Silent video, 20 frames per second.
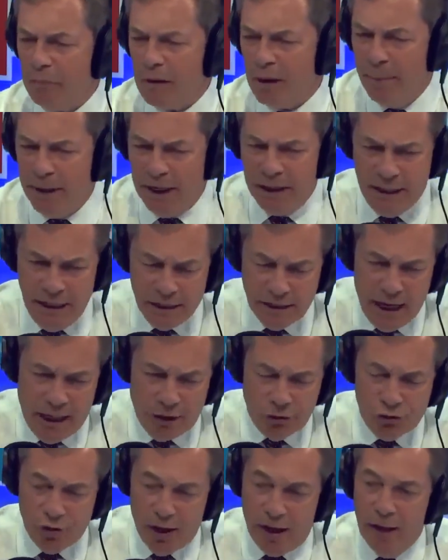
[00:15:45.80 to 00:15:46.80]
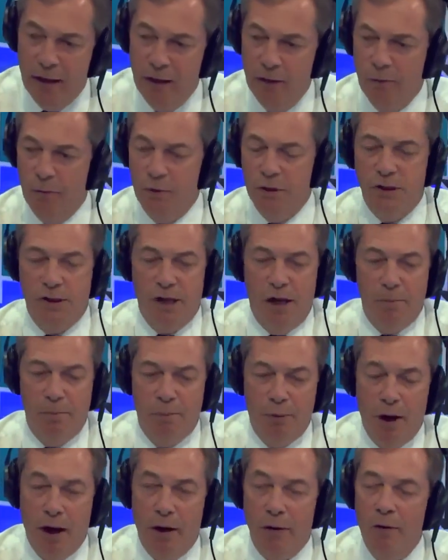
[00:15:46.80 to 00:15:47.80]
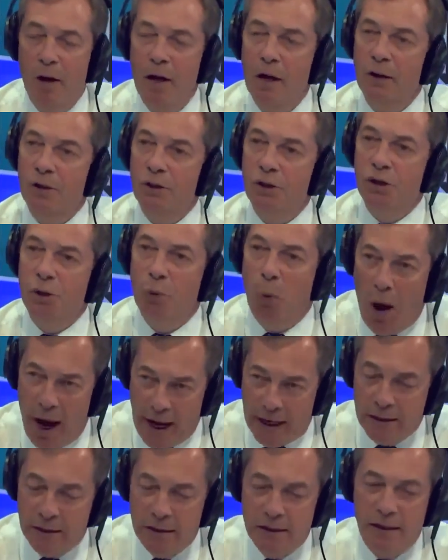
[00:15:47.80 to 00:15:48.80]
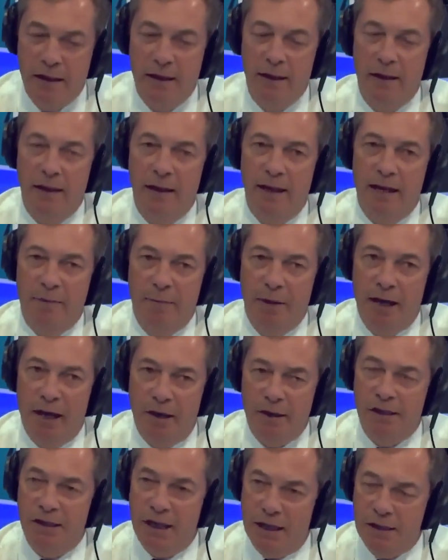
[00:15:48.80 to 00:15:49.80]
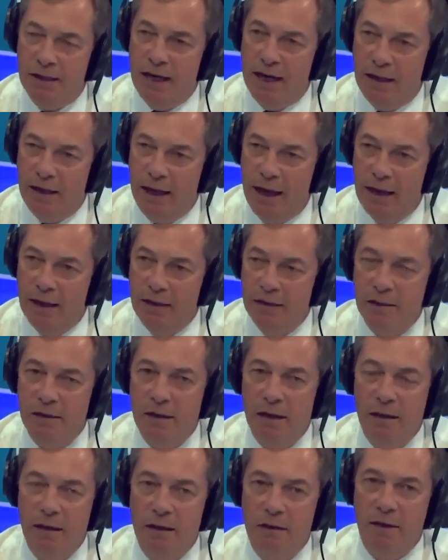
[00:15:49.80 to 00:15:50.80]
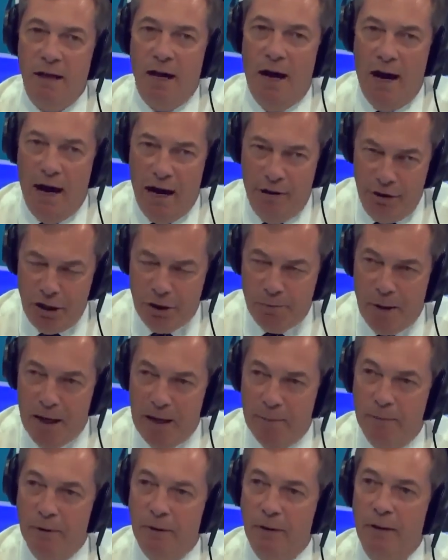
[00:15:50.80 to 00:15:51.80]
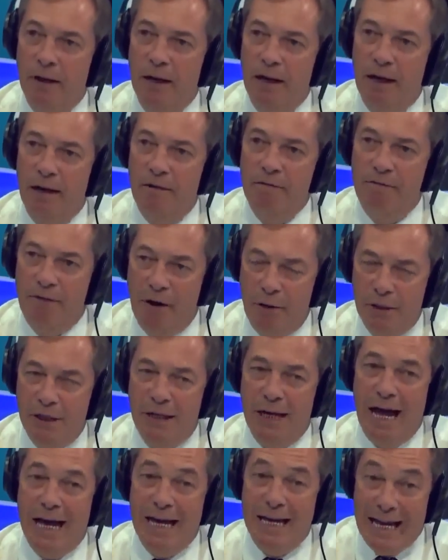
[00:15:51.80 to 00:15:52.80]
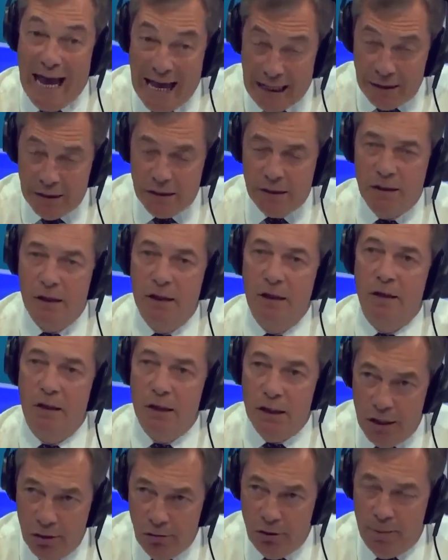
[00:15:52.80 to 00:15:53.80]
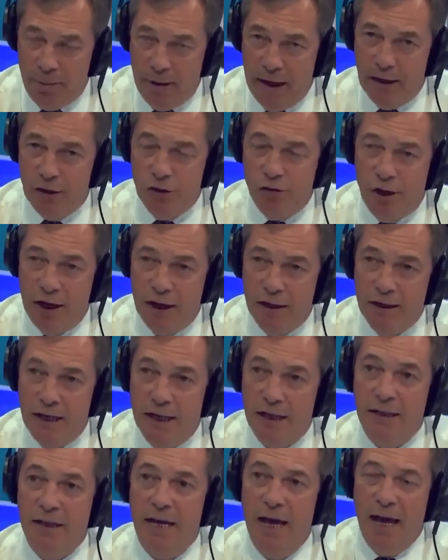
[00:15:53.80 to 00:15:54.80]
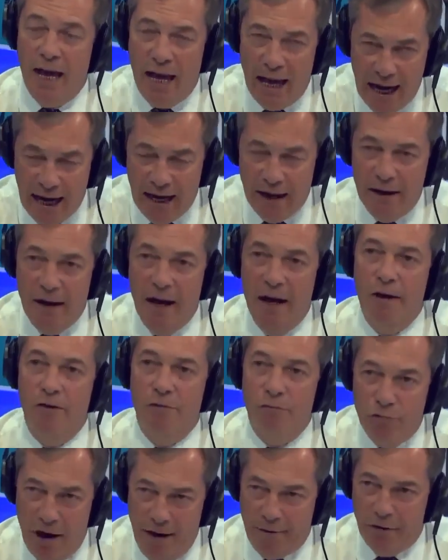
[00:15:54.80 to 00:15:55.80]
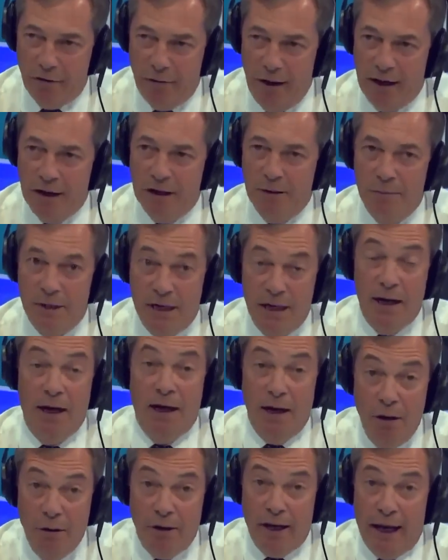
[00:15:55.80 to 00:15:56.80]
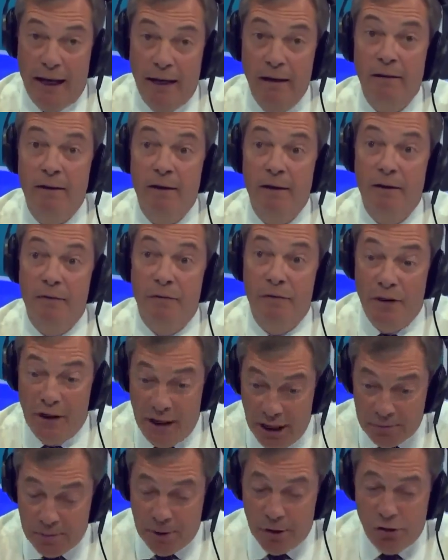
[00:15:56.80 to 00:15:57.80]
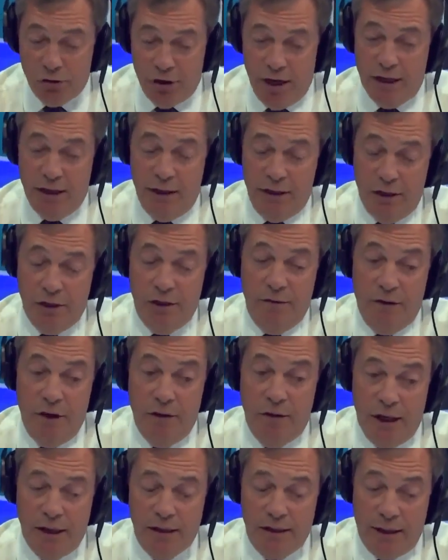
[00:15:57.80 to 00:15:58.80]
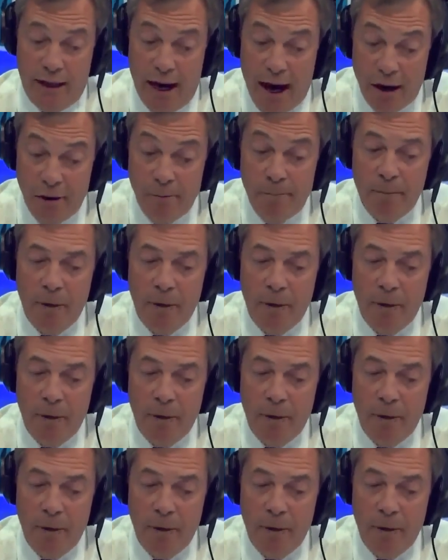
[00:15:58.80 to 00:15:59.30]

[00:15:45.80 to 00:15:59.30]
because his country was so pro. Twice in the last 16 years, the Irish people have voted against European treaties in referendums, including the Lisbon Treaty just a few years ago,